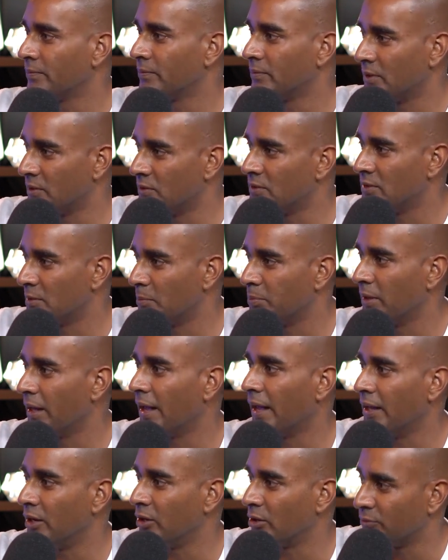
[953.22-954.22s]
This is the
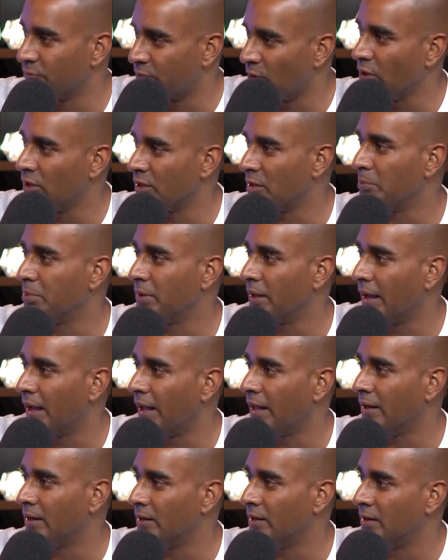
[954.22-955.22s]
plan. You got to follow the
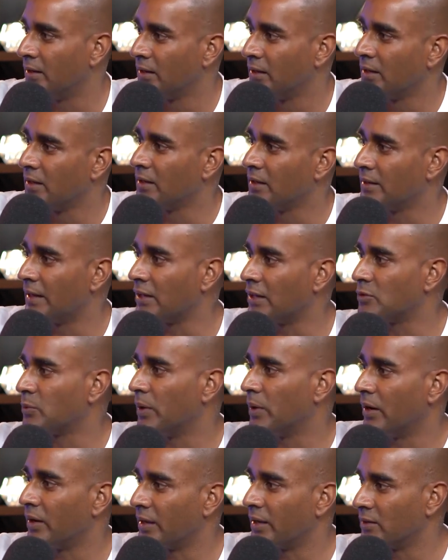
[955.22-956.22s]
plan, and that's
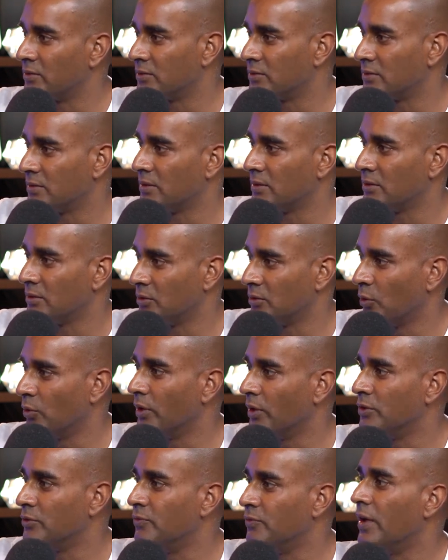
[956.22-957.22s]
where I guess all
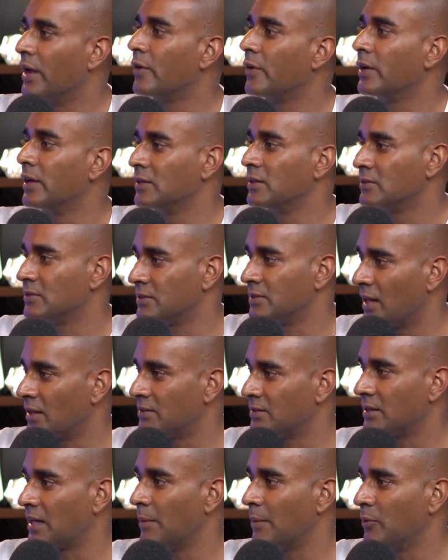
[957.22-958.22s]
those variants
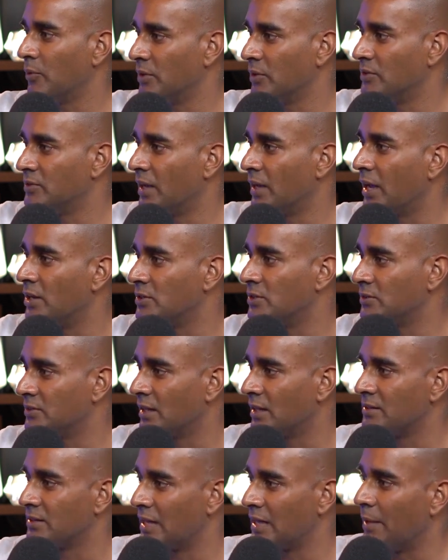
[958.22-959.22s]
start to come, all those tangents
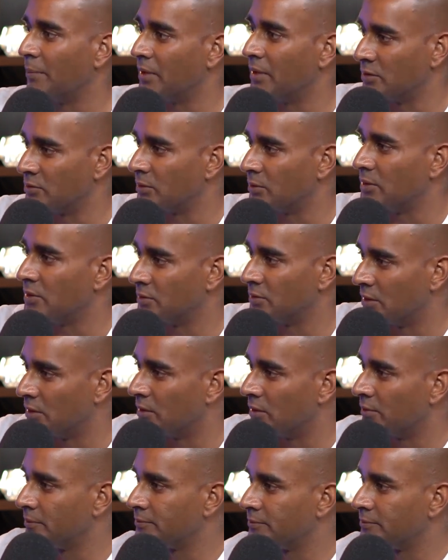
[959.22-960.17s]
start to come into it, isn't it?